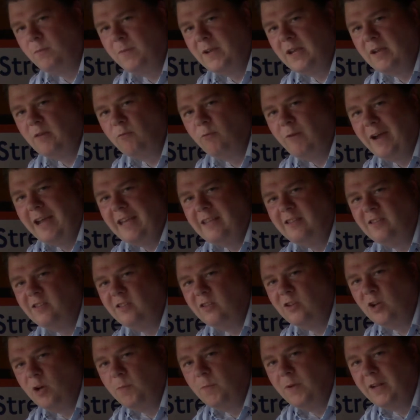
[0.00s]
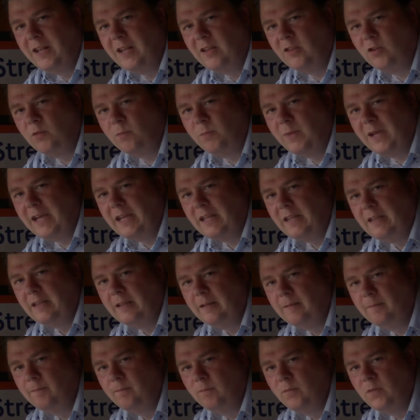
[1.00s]
raised up a little bit,
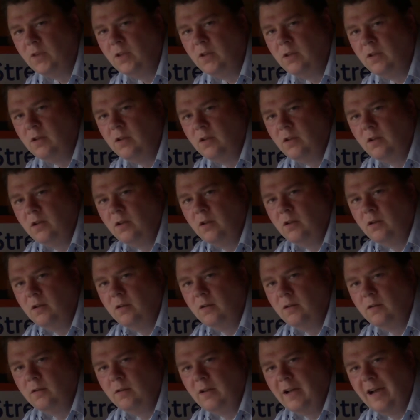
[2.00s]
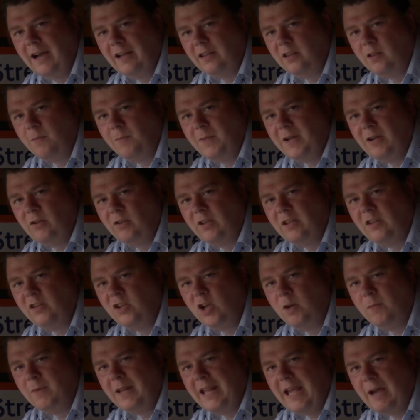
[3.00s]
as the building's
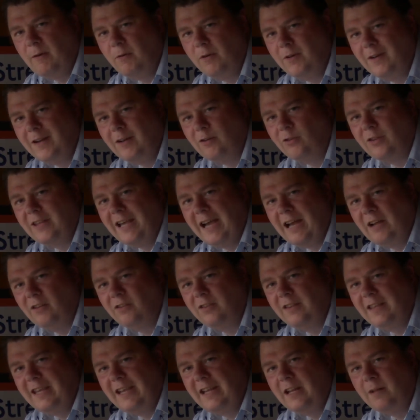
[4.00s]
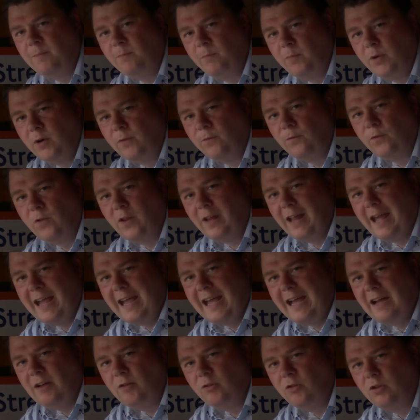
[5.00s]
going to be there with a little town scene above the
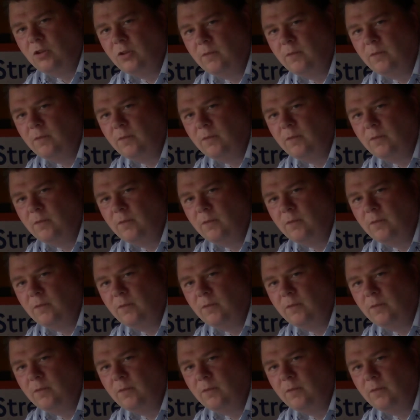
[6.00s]
layout,